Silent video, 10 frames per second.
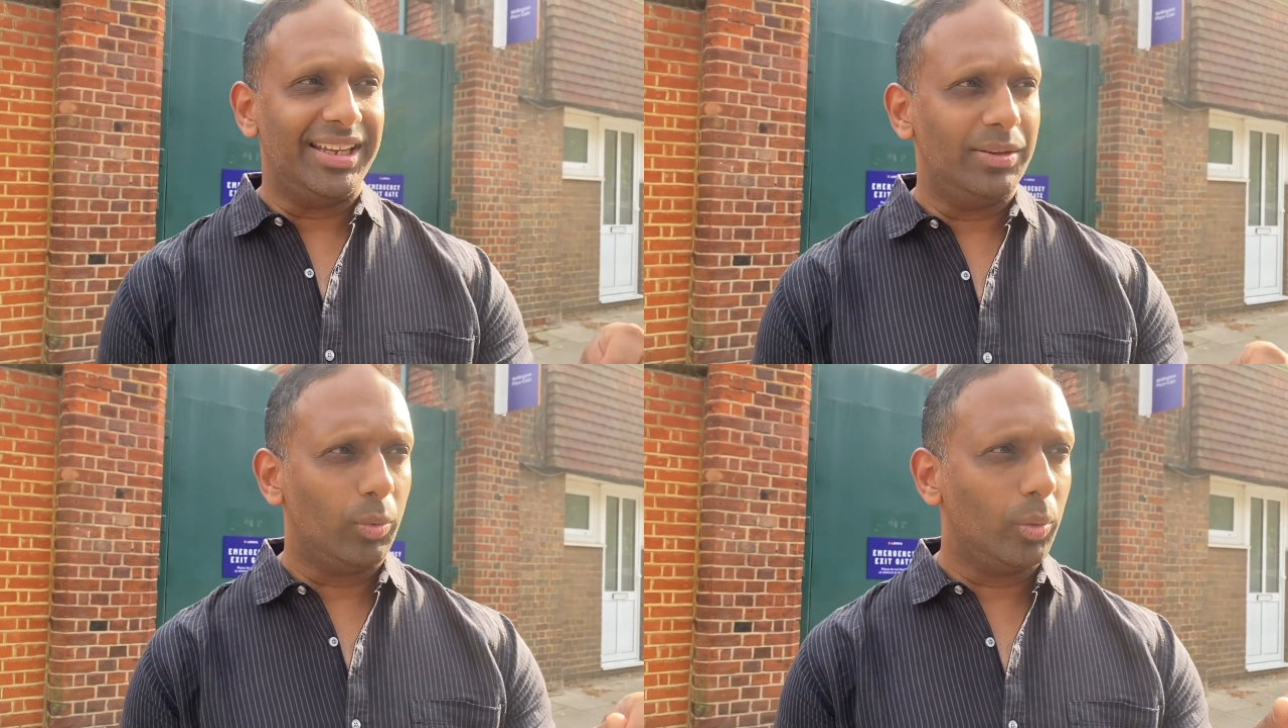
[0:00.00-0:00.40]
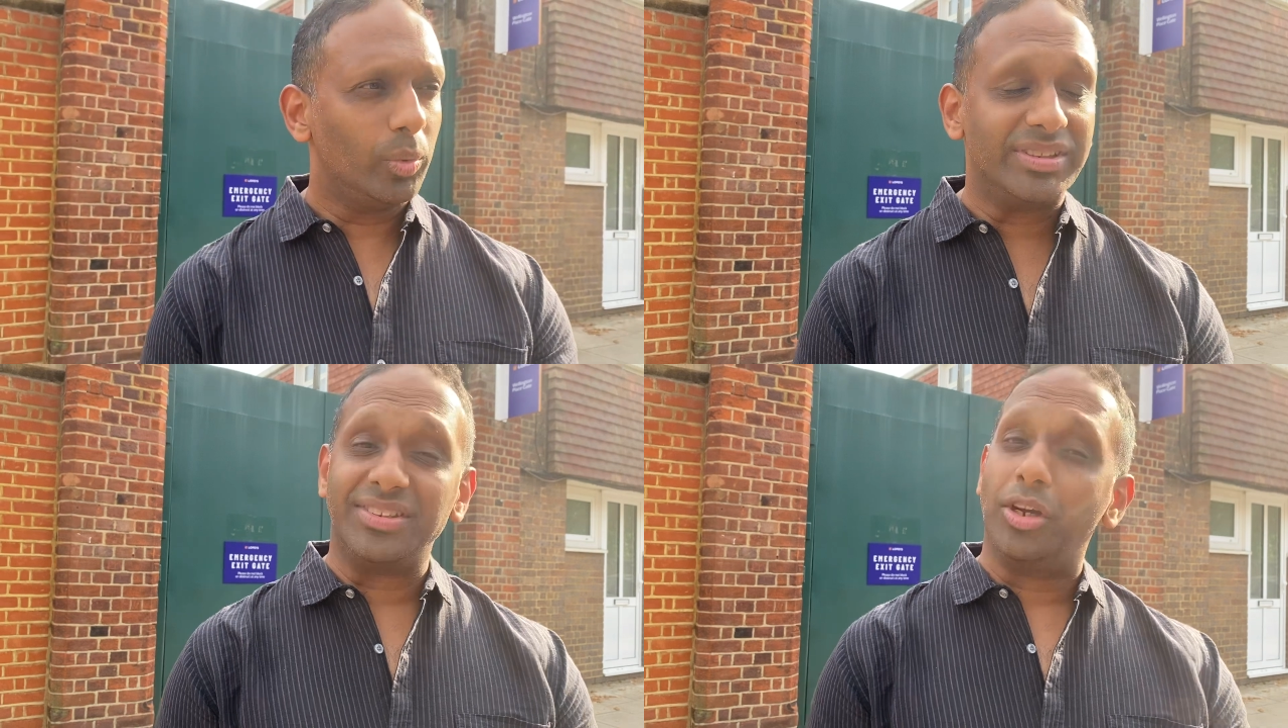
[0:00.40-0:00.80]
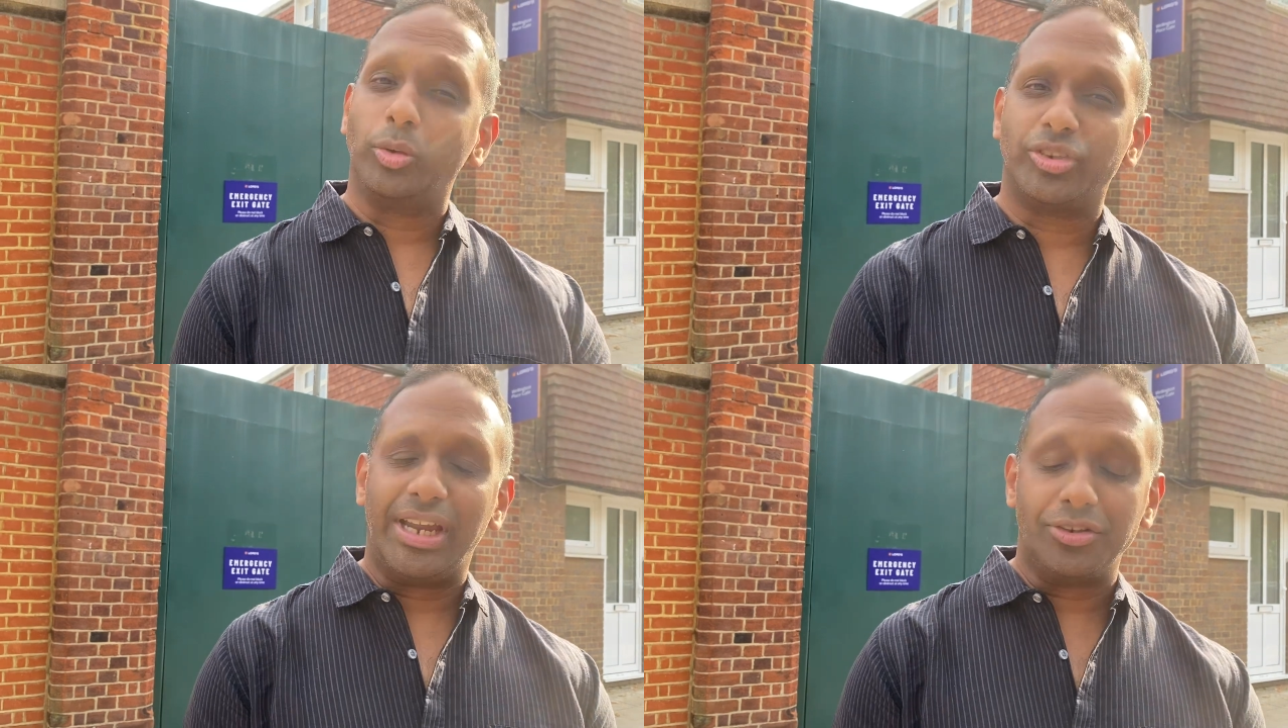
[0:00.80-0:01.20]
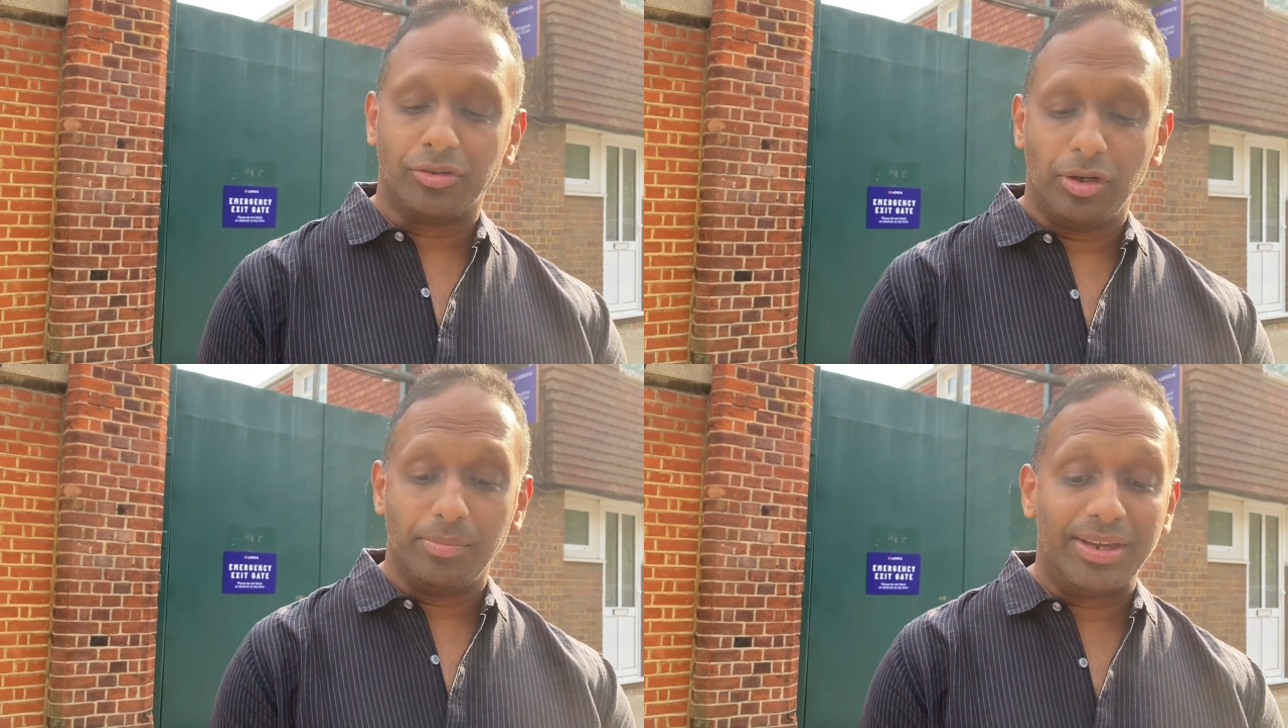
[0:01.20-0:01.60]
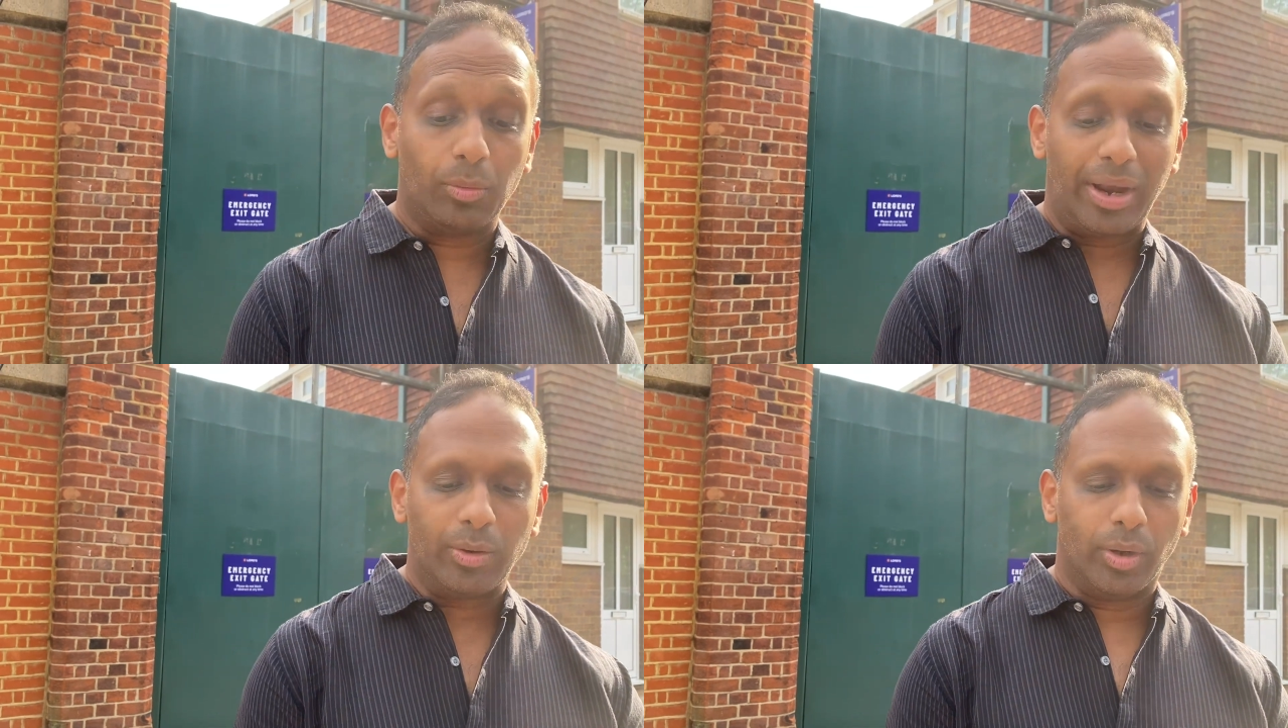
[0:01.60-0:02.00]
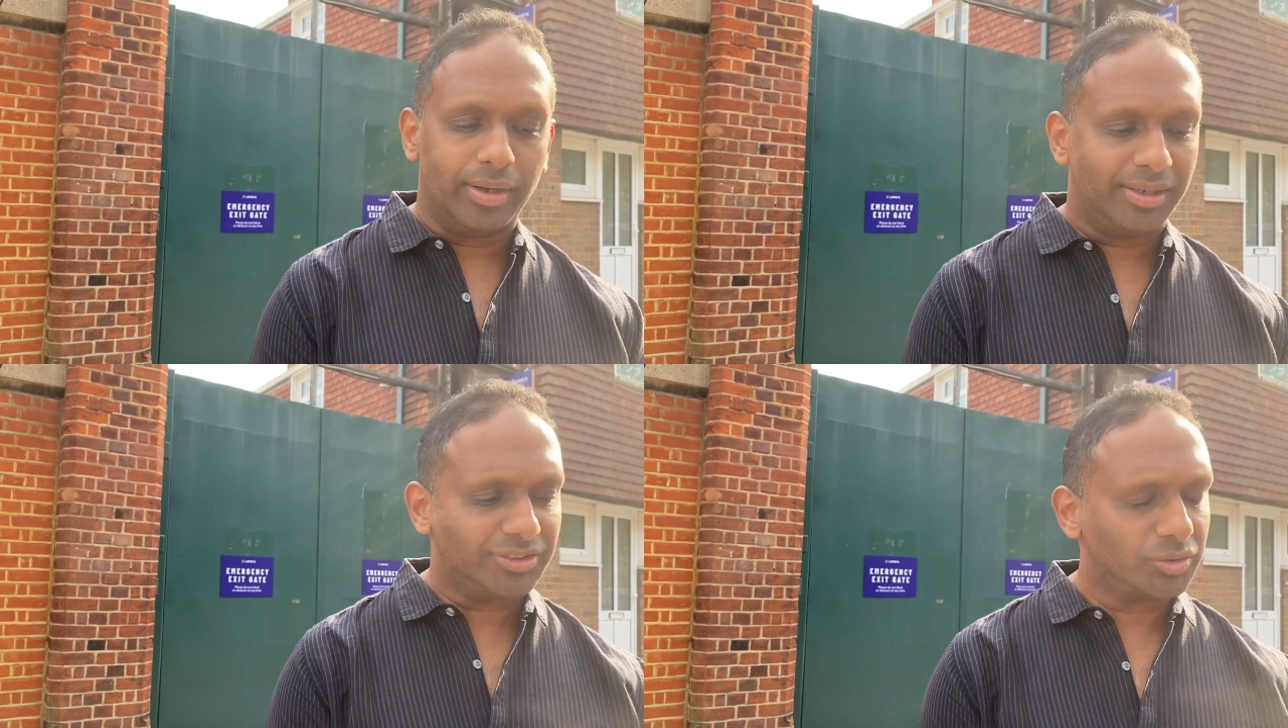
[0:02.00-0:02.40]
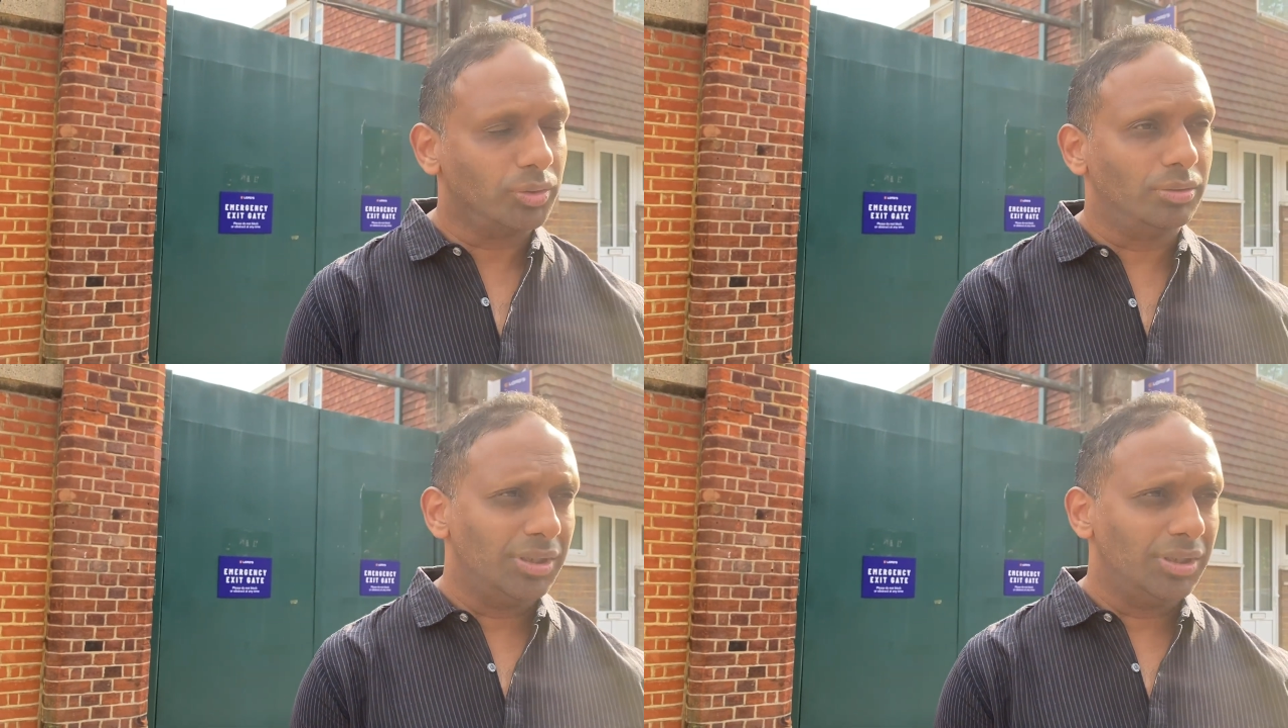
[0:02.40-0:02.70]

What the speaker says: in what was the old changing room, the away one, and I saw